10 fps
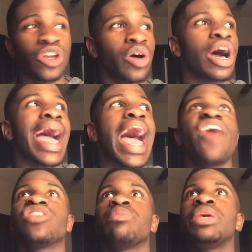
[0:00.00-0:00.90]
No,
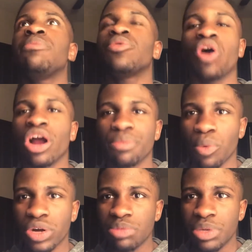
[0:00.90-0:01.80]
half the people aren't
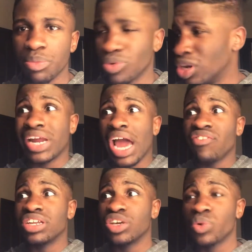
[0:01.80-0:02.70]
morning people, and I
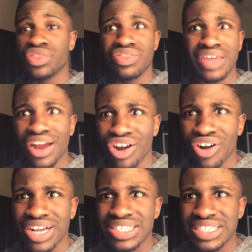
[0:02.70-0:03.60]
have to deal with their
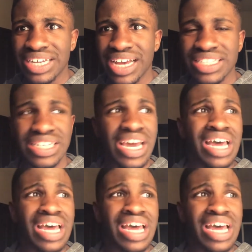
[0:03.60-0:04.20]
crustiness.